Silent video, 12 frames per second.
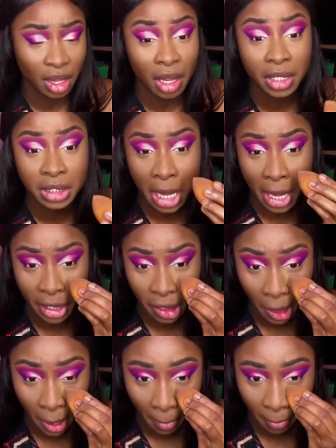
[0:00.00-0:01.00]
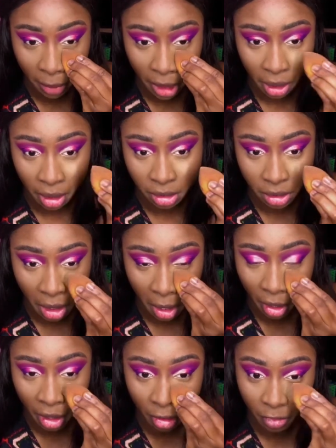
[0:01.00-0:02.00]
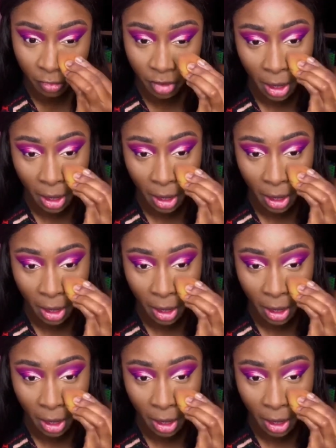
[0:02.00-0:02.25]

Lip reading: a tiny bit of